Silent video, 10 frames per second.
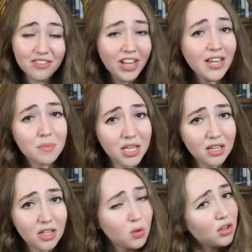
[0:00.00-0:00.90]
like me,
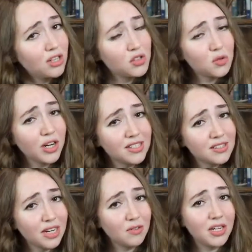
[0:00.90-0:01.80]
you are not so great at
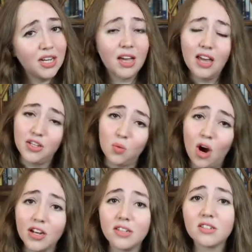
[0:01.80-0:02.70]
sight reading and you
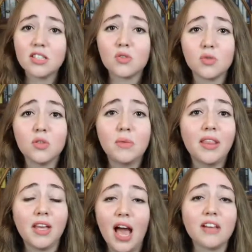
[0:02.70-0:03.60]
walk into this room and
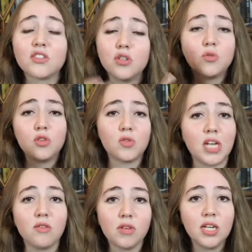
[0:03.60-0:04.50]
they ask you to
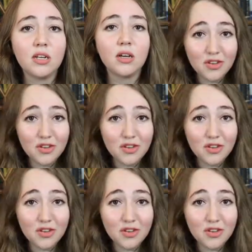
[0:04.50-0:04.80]
sight read,